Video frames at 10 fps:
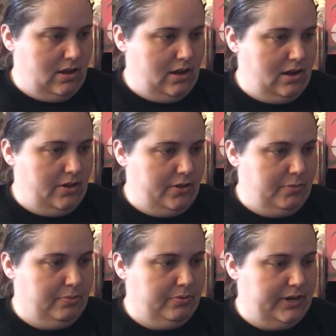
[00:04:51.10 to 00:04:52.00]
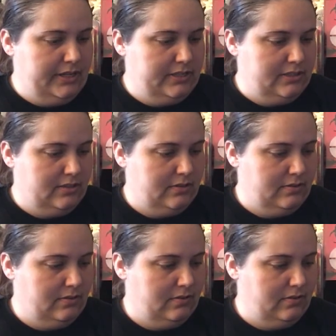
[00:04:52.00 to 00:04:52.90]
another print
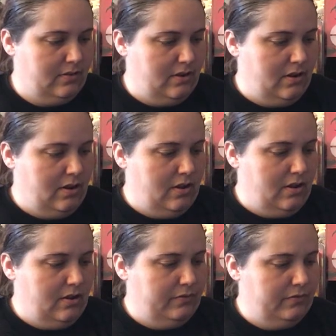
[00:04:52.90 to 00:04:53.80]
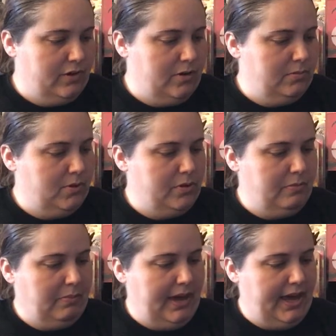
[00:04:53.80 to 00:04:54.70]
from
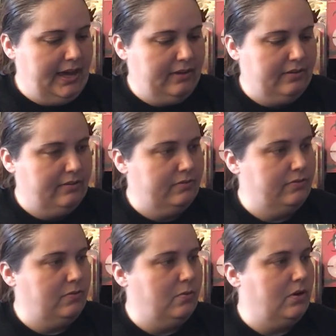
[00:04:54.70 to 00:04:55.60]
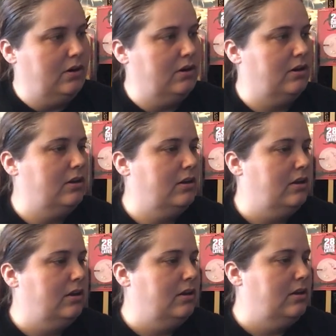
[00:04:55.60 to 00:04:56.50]
Logan Pack for
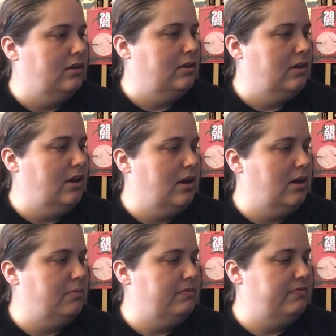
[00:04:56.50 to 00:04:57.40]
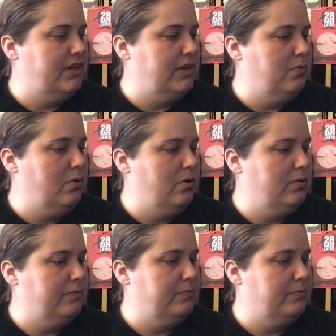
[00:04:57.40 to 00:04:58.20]
um, Infinity War.